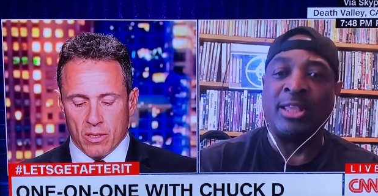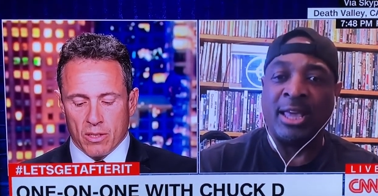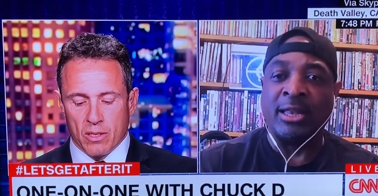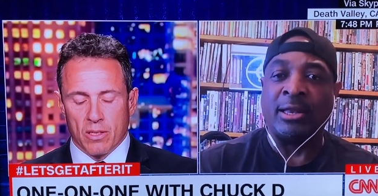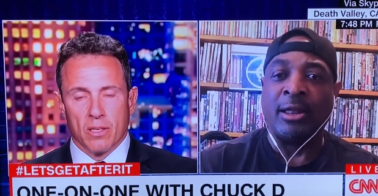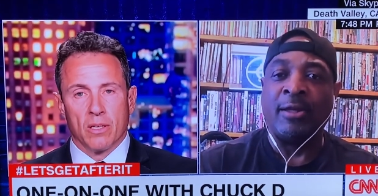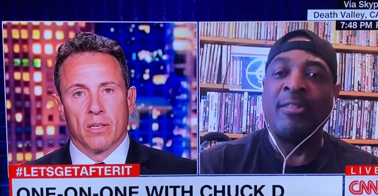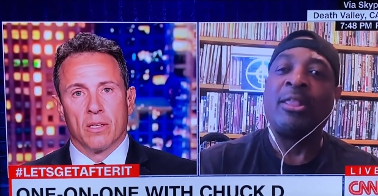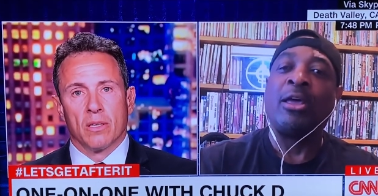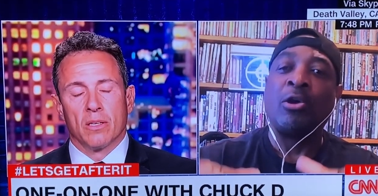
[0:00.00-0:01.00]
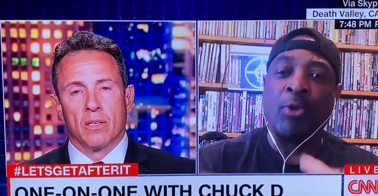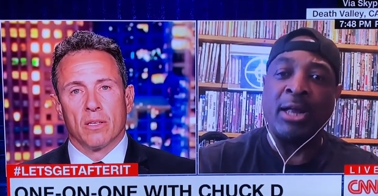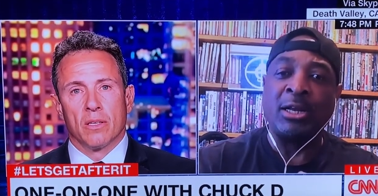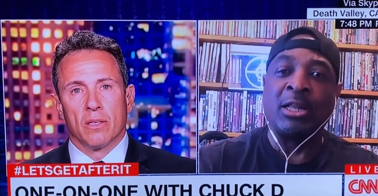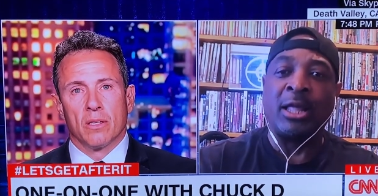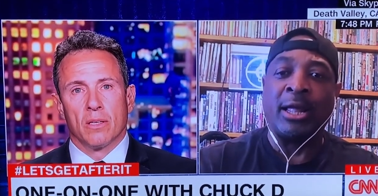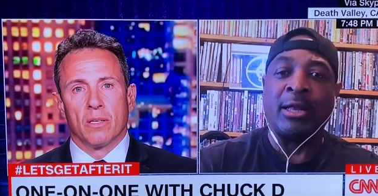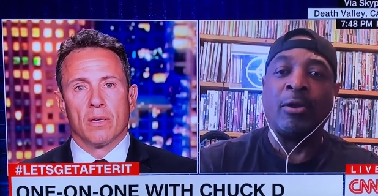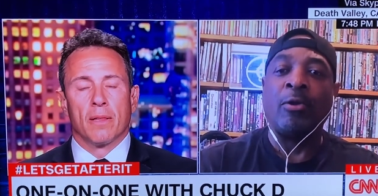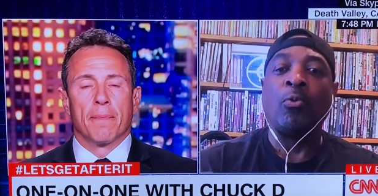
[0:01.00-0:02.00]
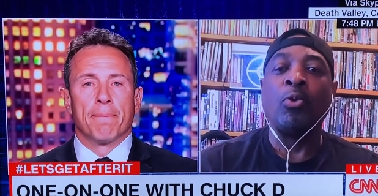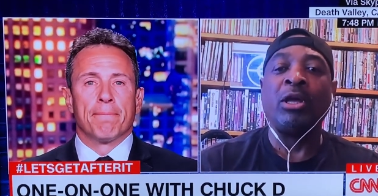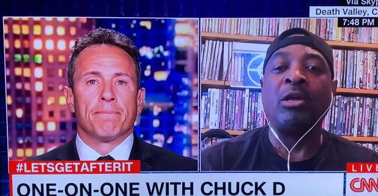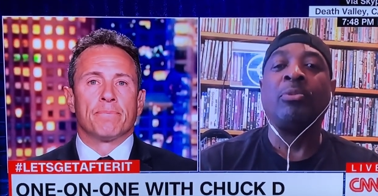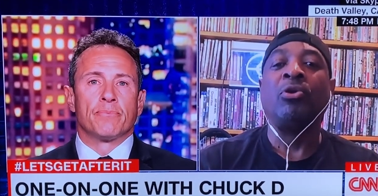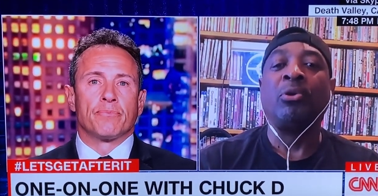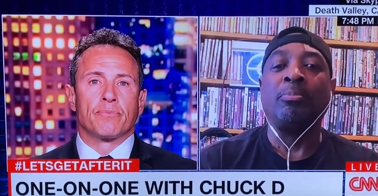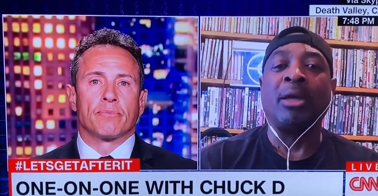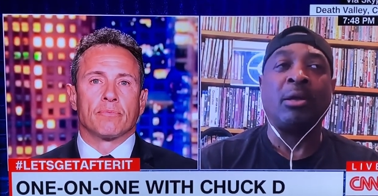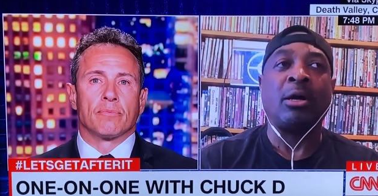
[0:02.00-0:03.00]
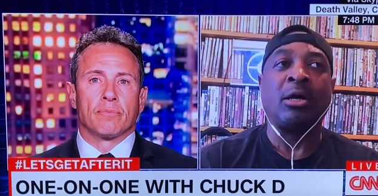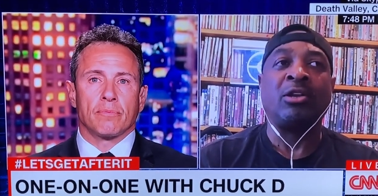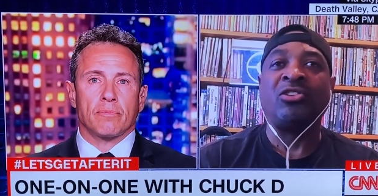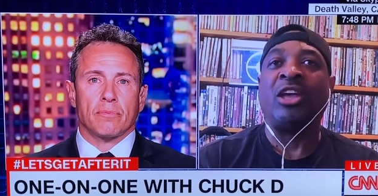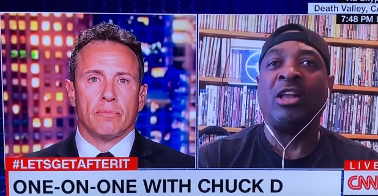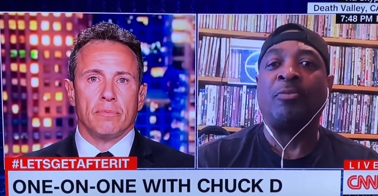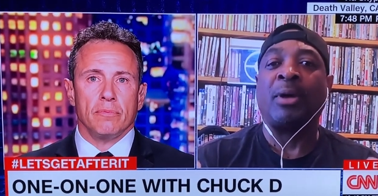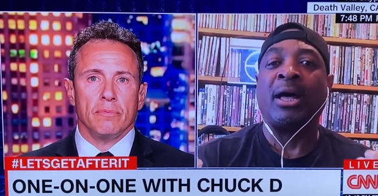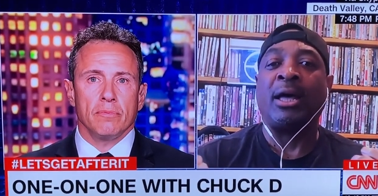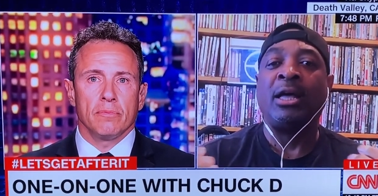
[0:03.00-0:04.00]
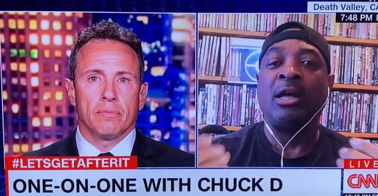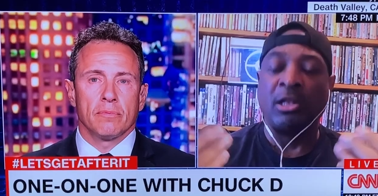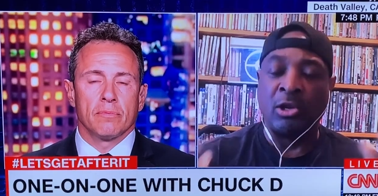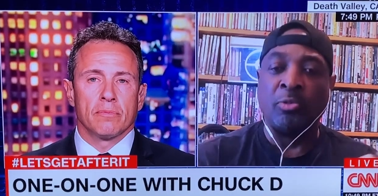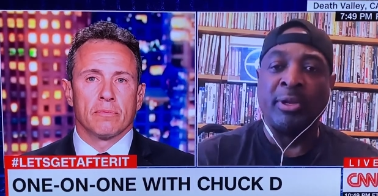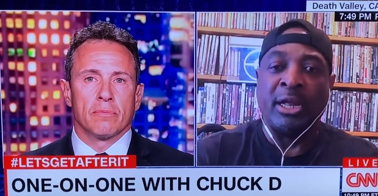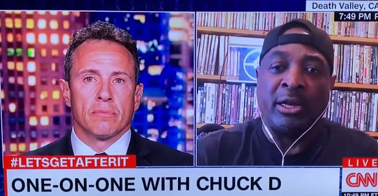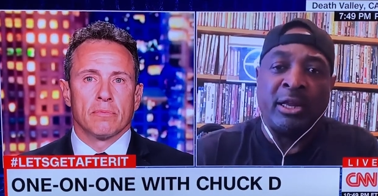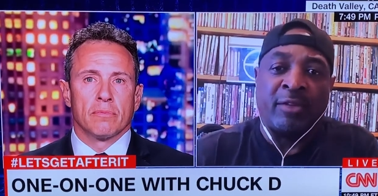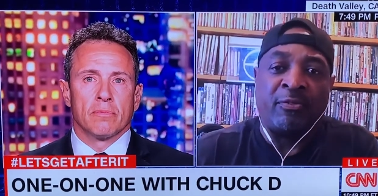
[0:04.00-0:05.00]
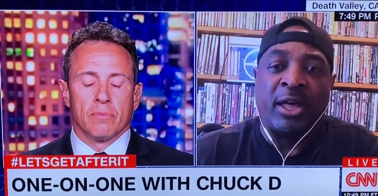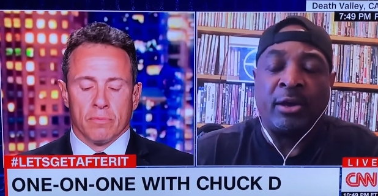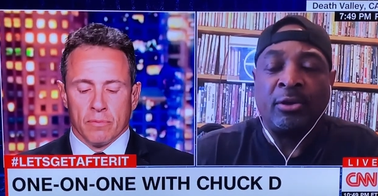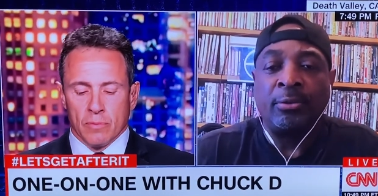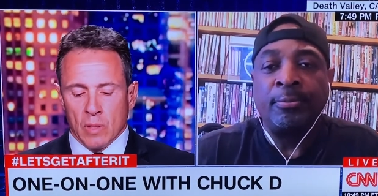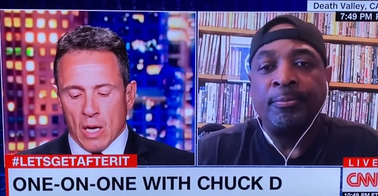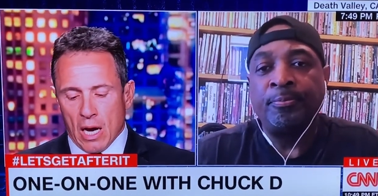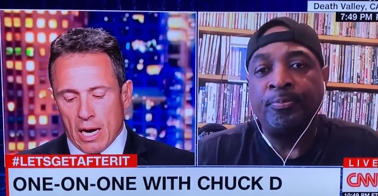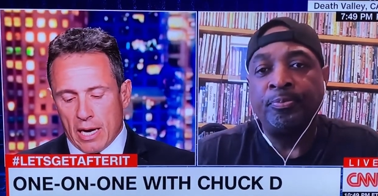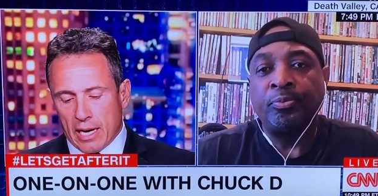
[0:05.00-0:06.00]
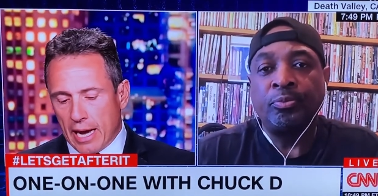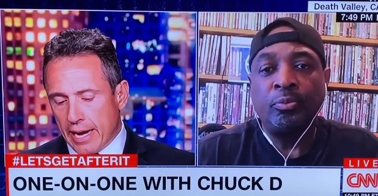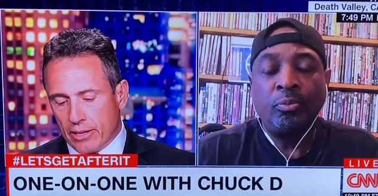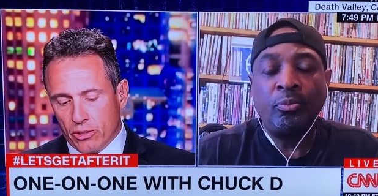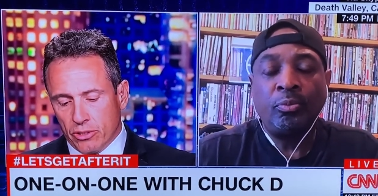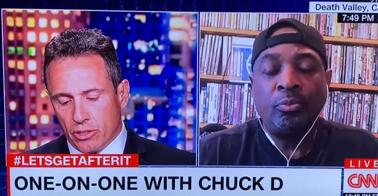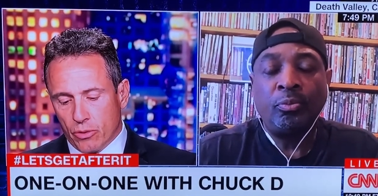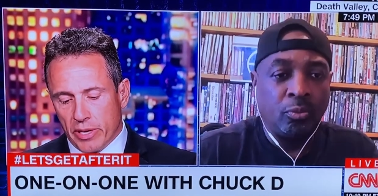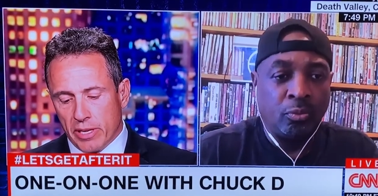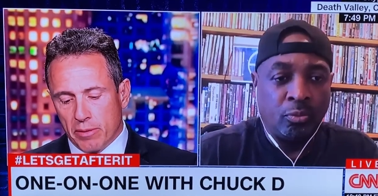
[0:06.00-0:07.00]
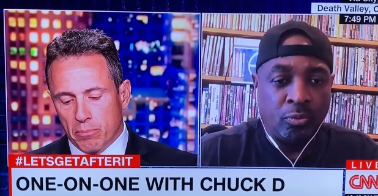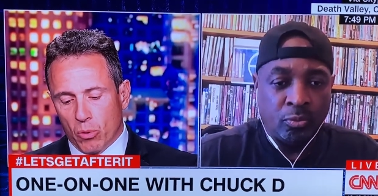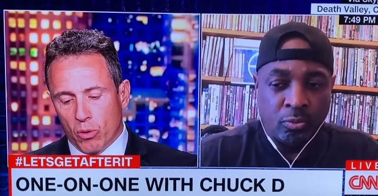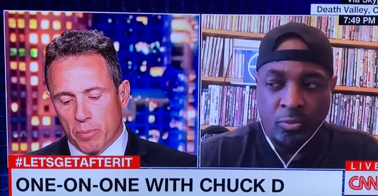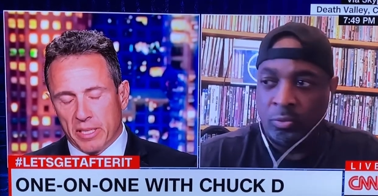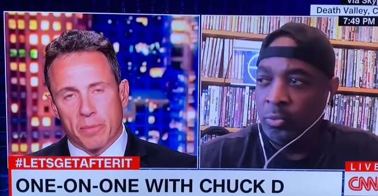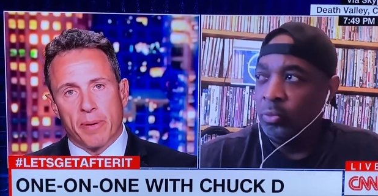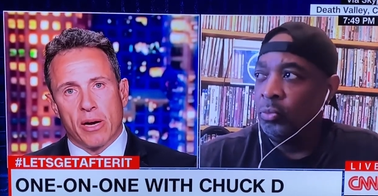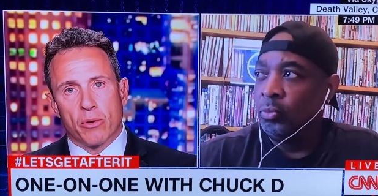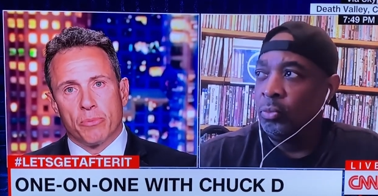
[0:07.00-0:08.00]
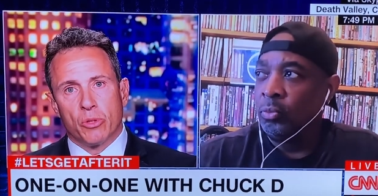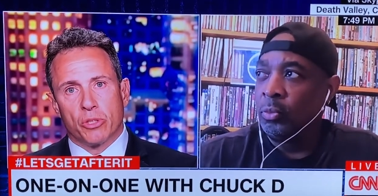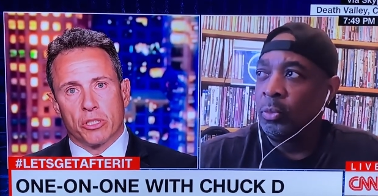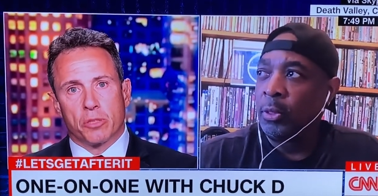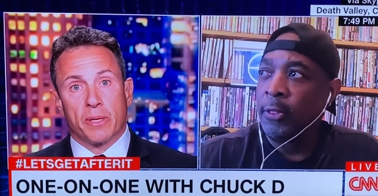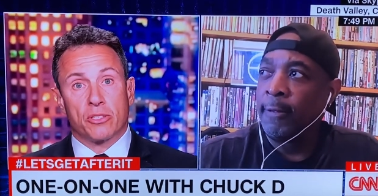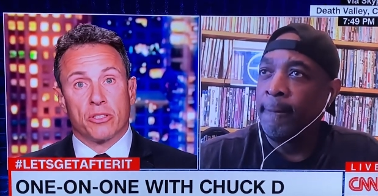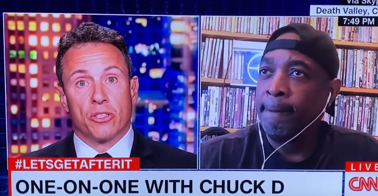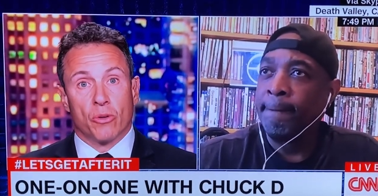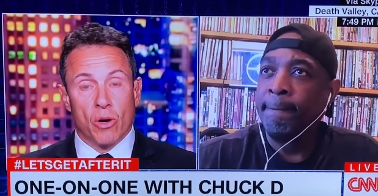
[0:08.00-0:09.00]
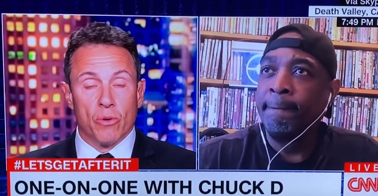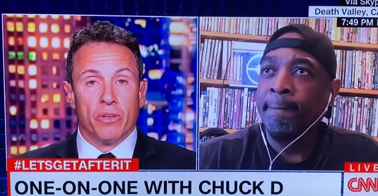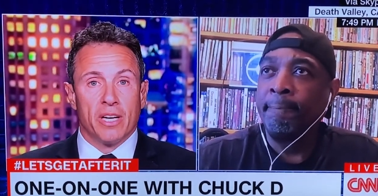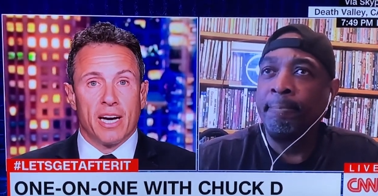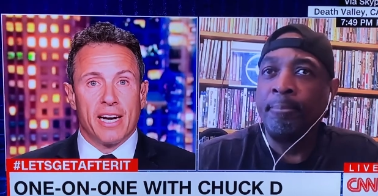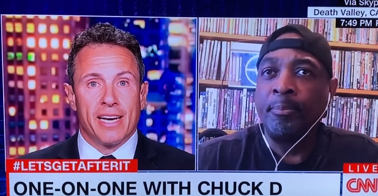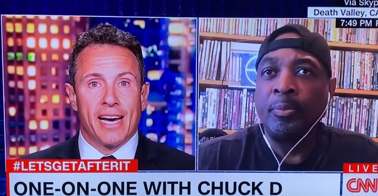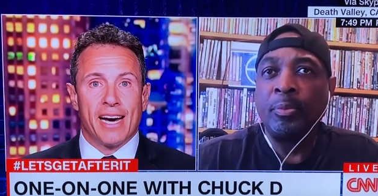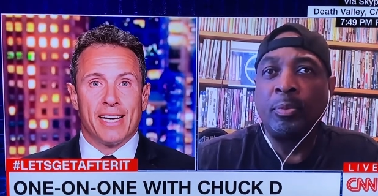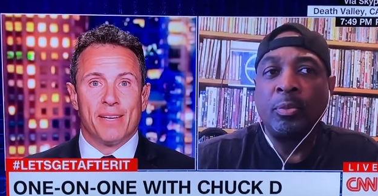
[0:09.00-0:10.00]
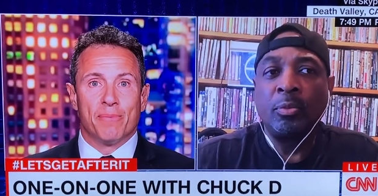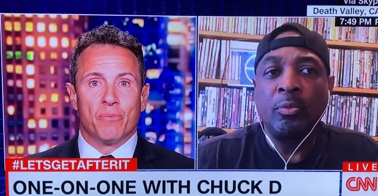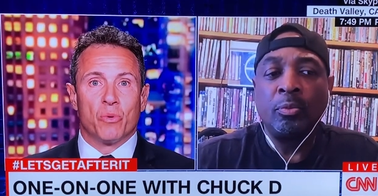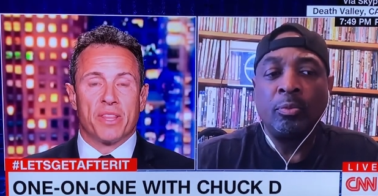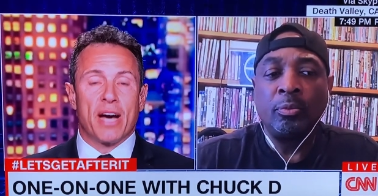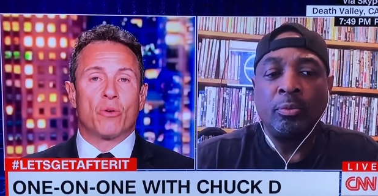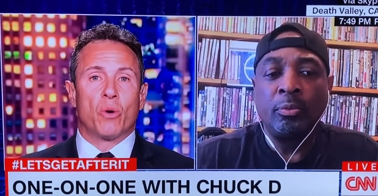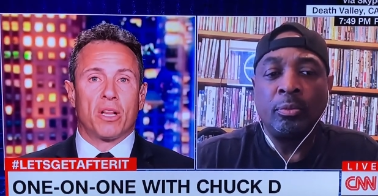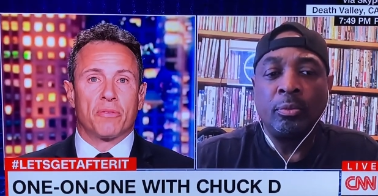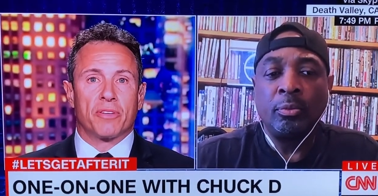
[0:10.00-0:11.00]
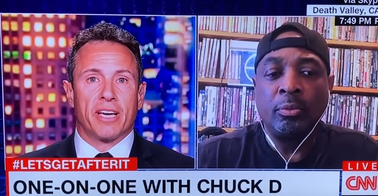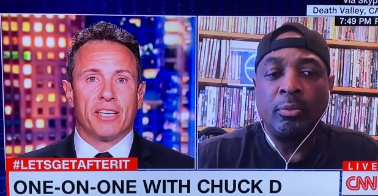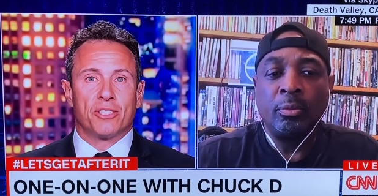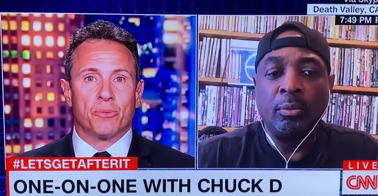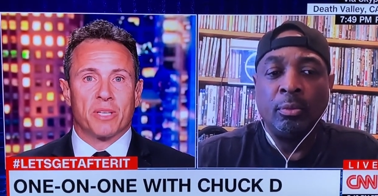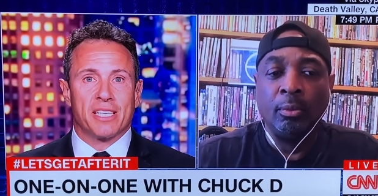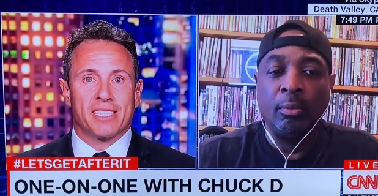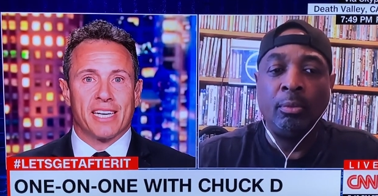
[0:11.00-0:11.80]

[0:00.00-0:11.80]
Speaker 1: than. Yep. They're greater than. Yep. We could make uh, the change by eliminating that fact.
Speaker 2: Uh, I couldn't agree more about the power of music, especially your own. I, I am without qualification when I mm.